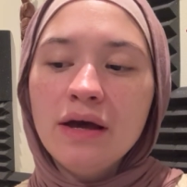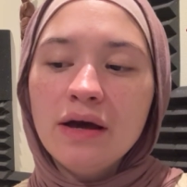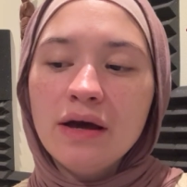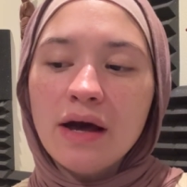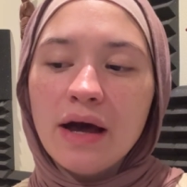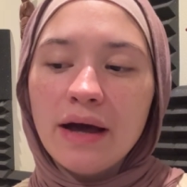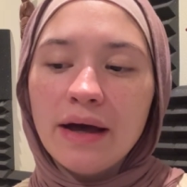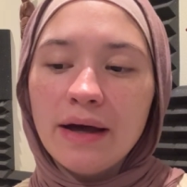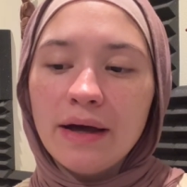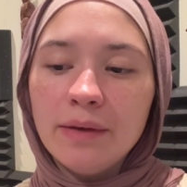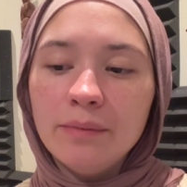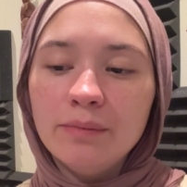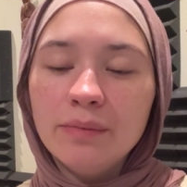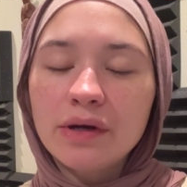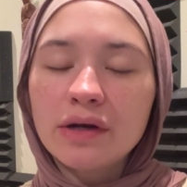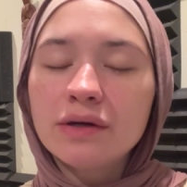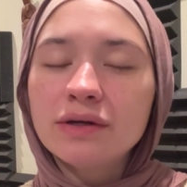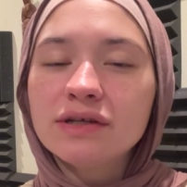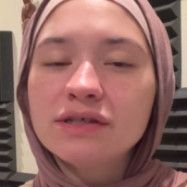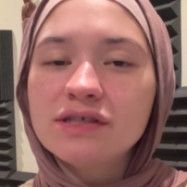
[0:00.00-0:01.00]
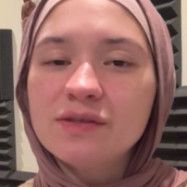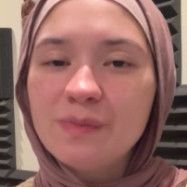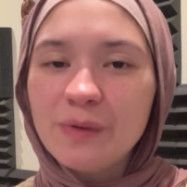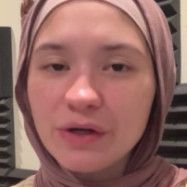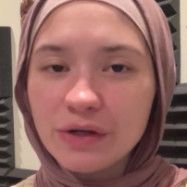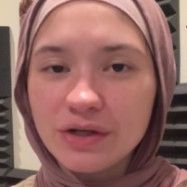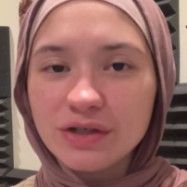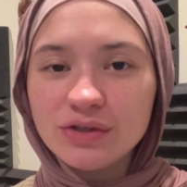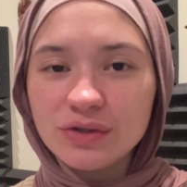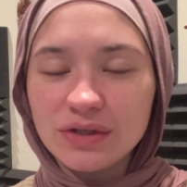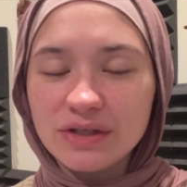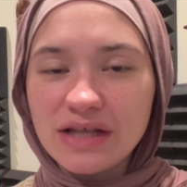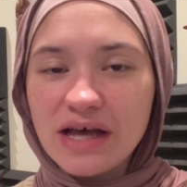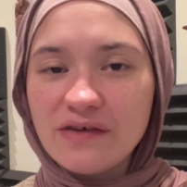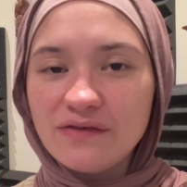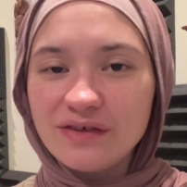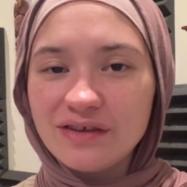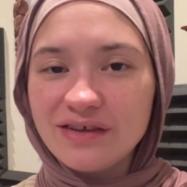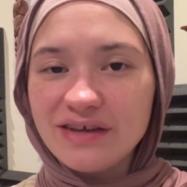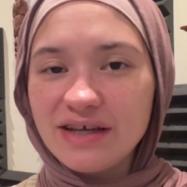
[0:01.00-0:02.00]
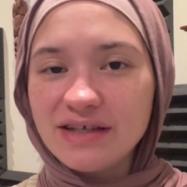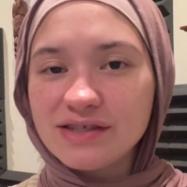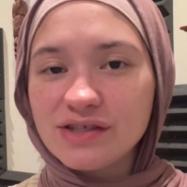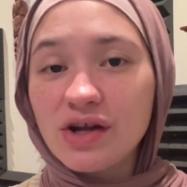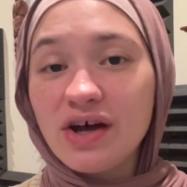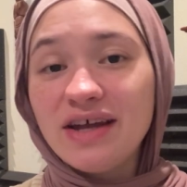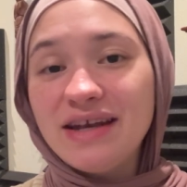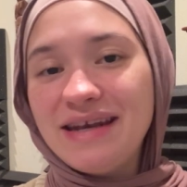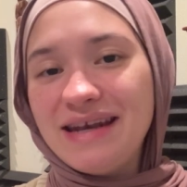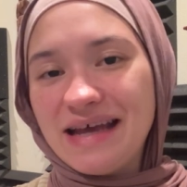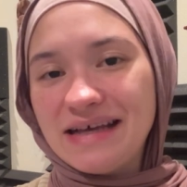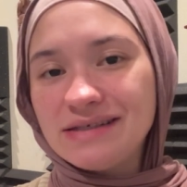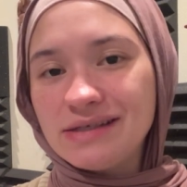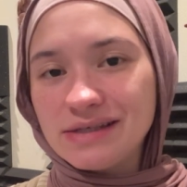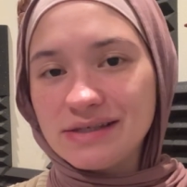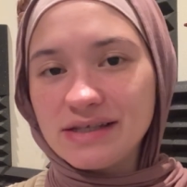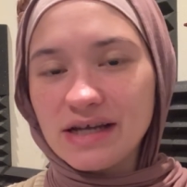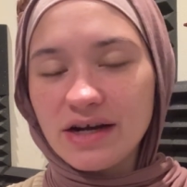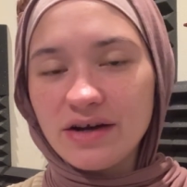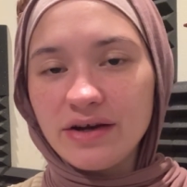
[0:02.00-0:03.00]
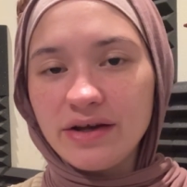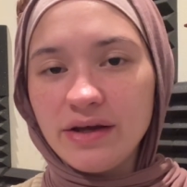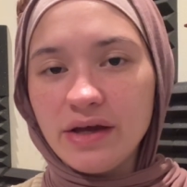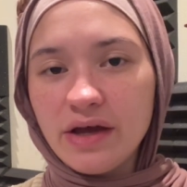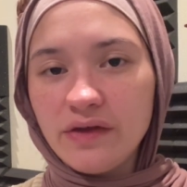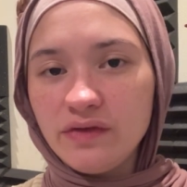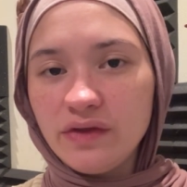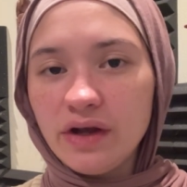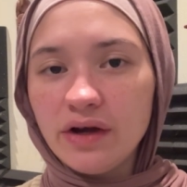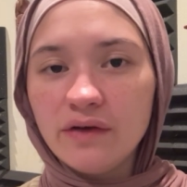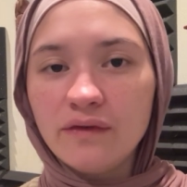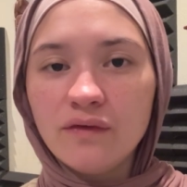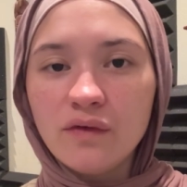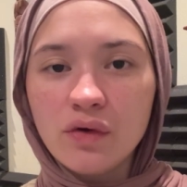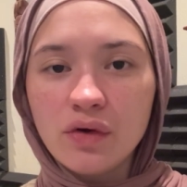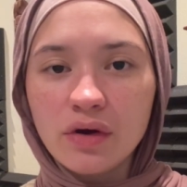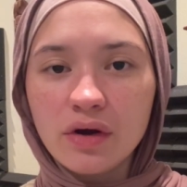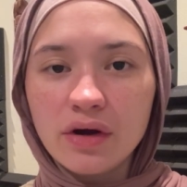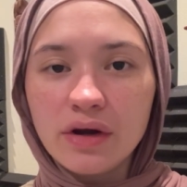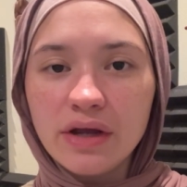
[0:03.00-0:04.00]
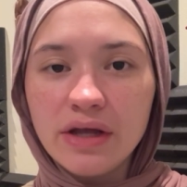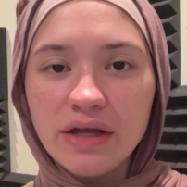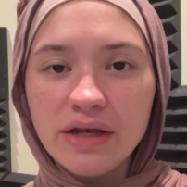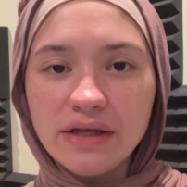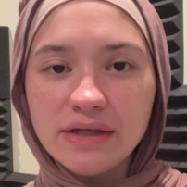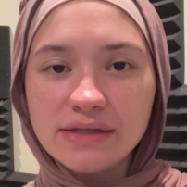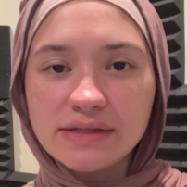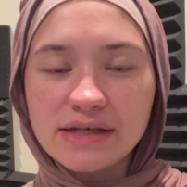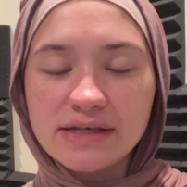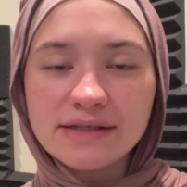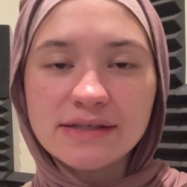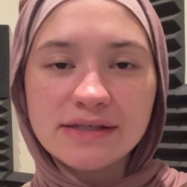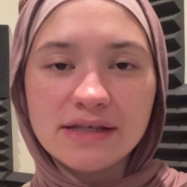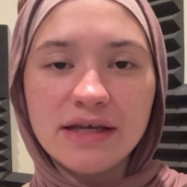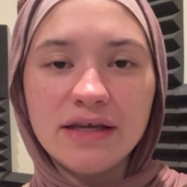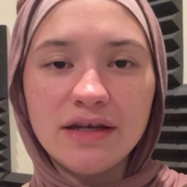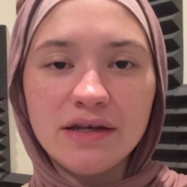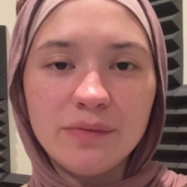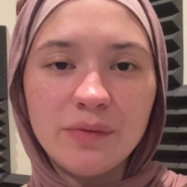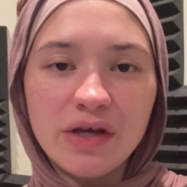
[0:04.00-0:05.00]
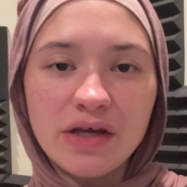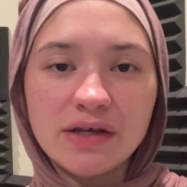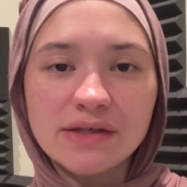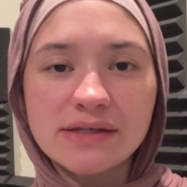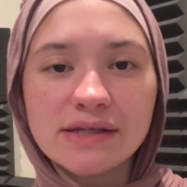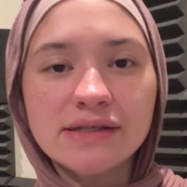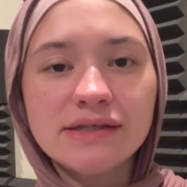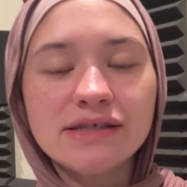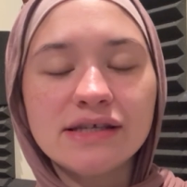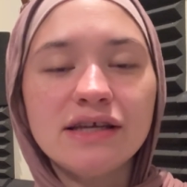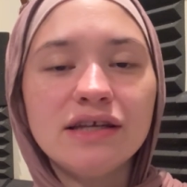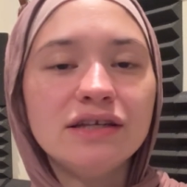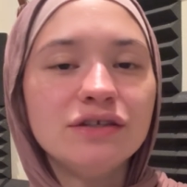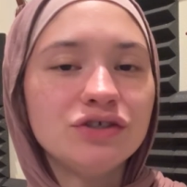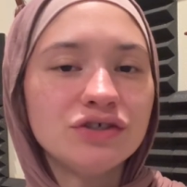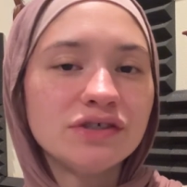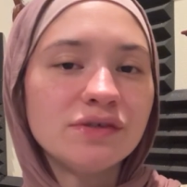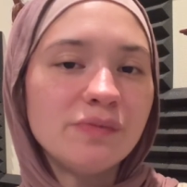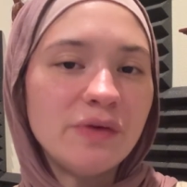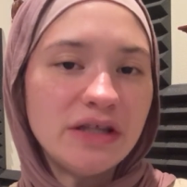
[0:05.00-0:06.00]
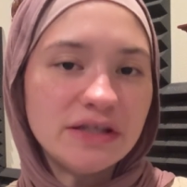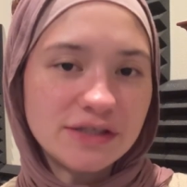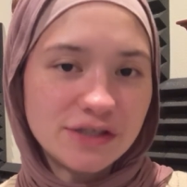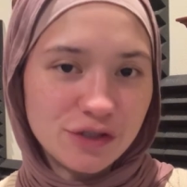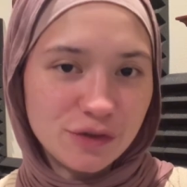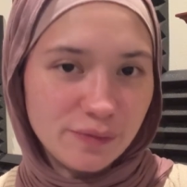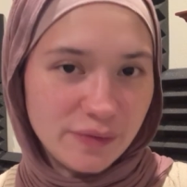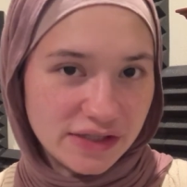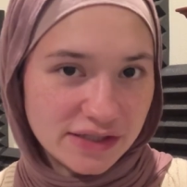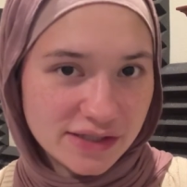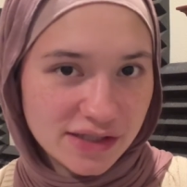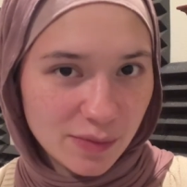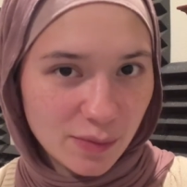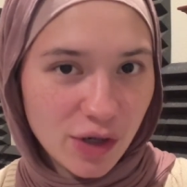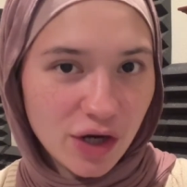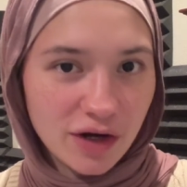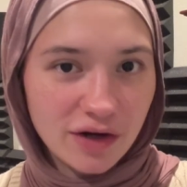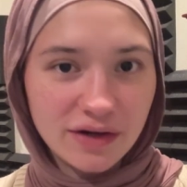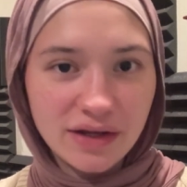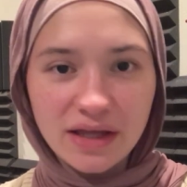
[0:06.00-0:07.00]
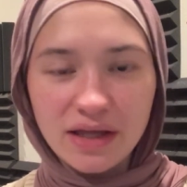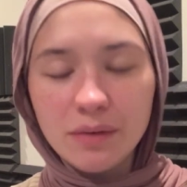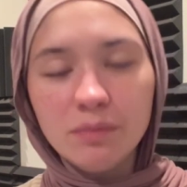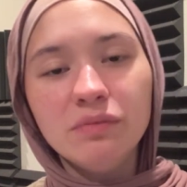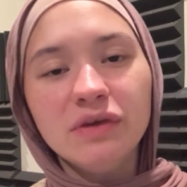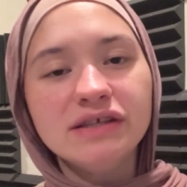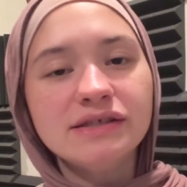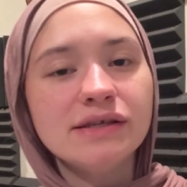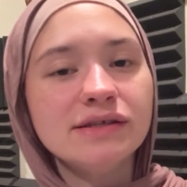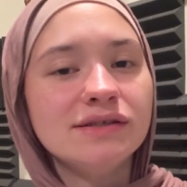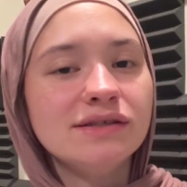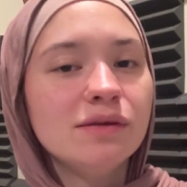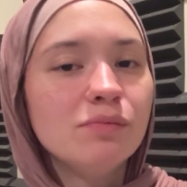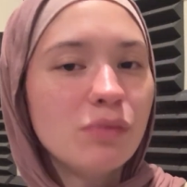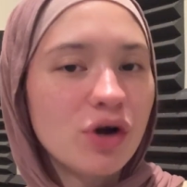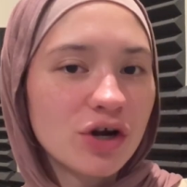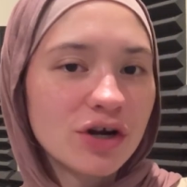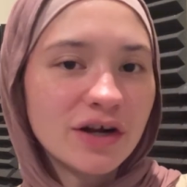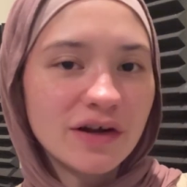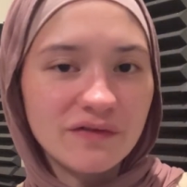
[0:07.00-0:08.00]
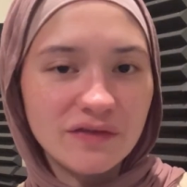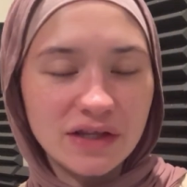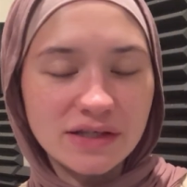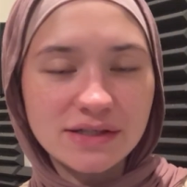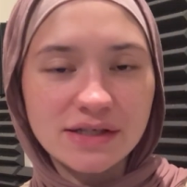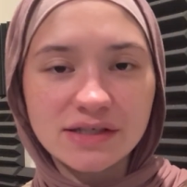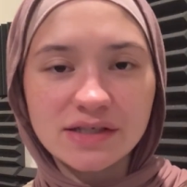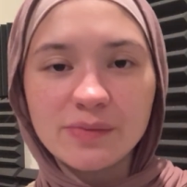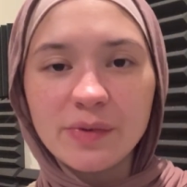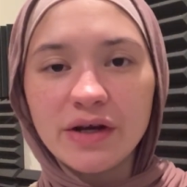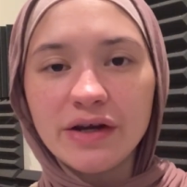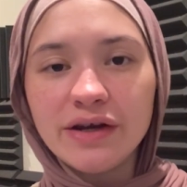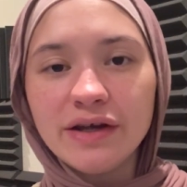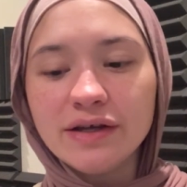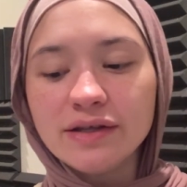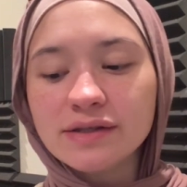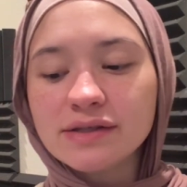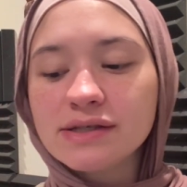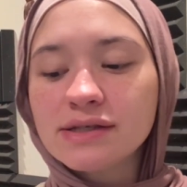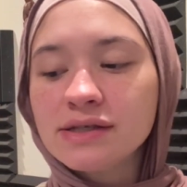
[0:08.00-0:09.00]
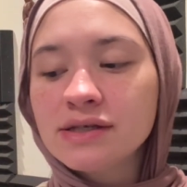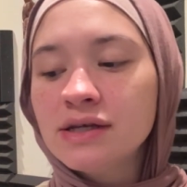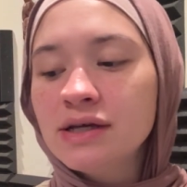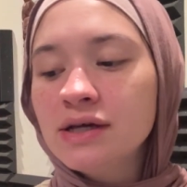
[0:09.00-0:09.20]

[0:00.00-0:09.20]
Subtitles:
but on a spiritual level, it's not necessary, and therefore it is a sin, because a sin just means to miss the mark. It misses the mark of this experience.